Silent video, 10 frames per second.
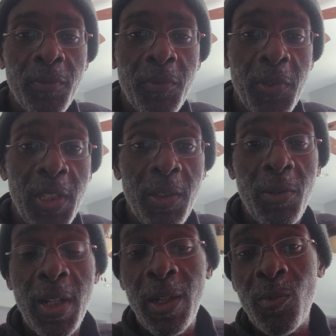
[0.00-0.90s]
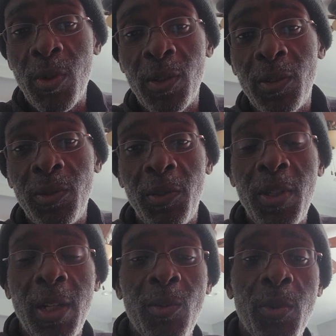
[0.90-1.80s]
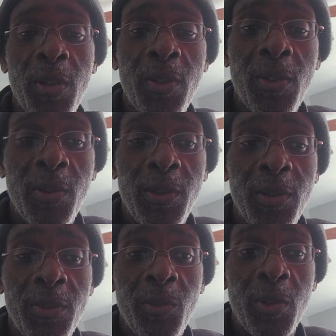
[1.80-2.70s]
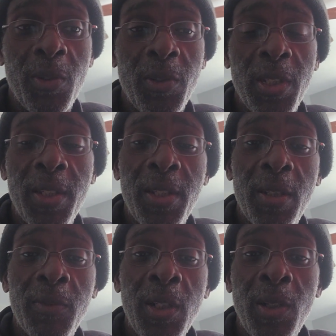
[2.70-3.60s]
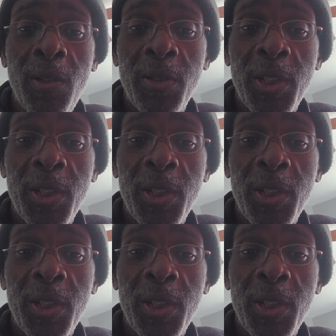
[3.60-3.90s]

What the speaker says: You see, you got to work on yourself on a